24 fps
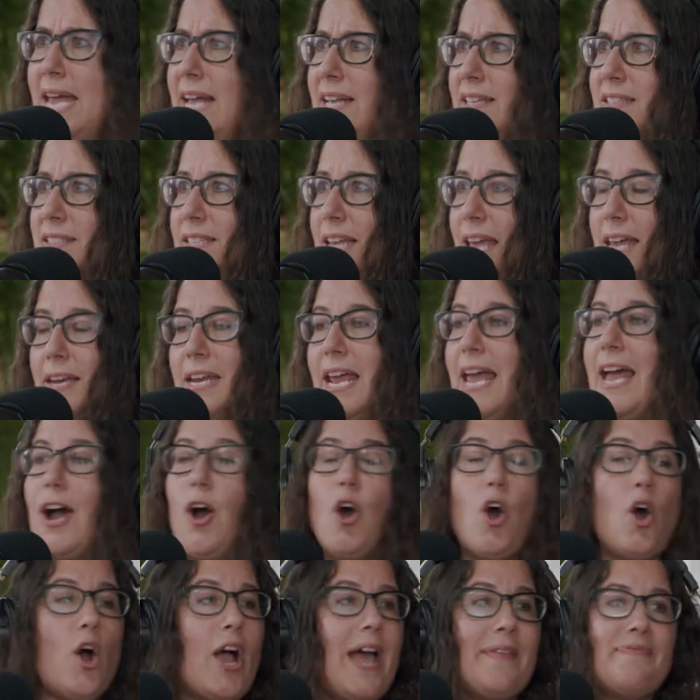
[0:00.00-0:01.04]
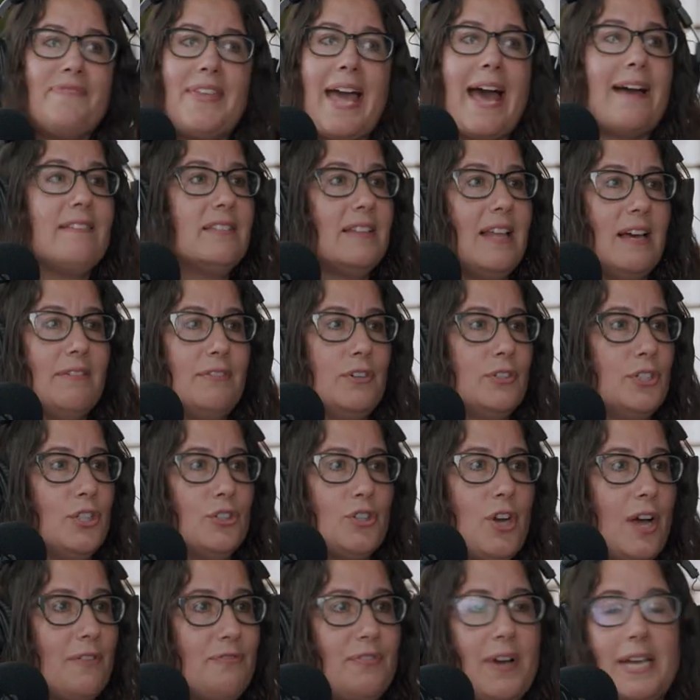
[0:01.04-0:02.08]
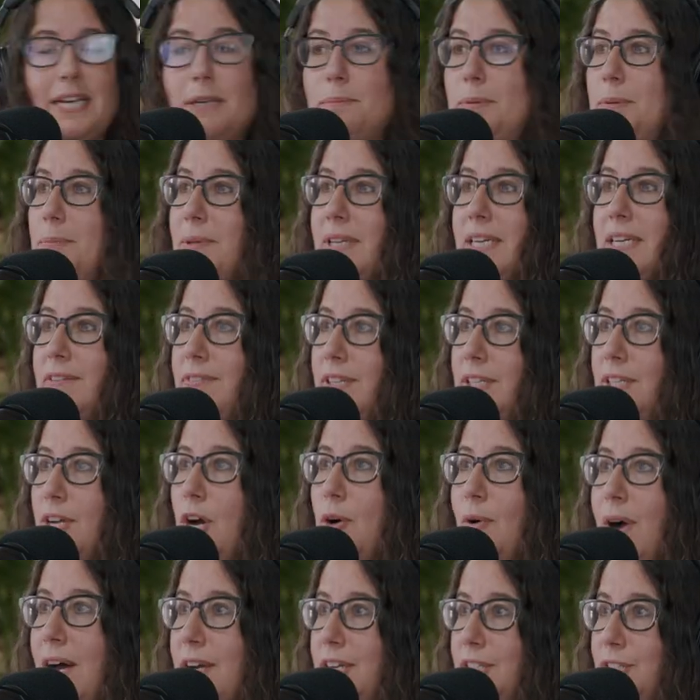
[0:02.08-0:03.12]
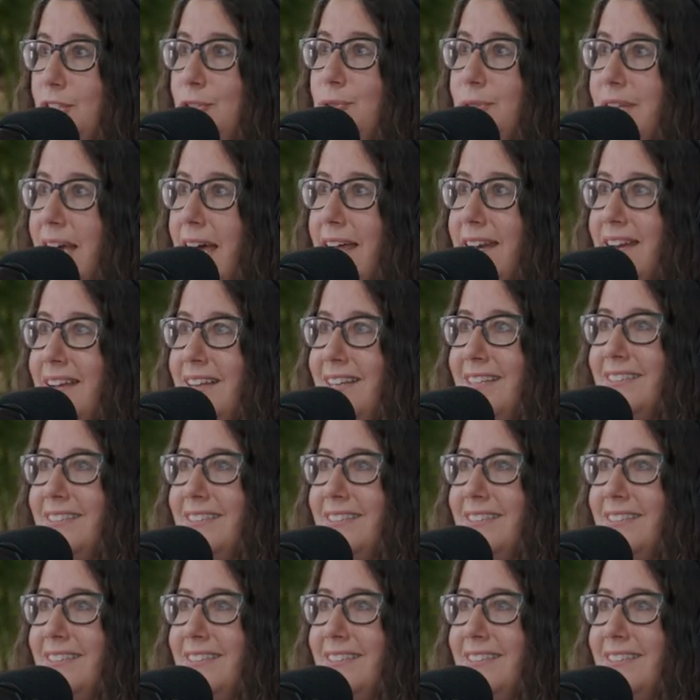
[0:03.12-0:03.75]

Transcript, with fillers: heads and at that level, you're not finding people that even know how to do that.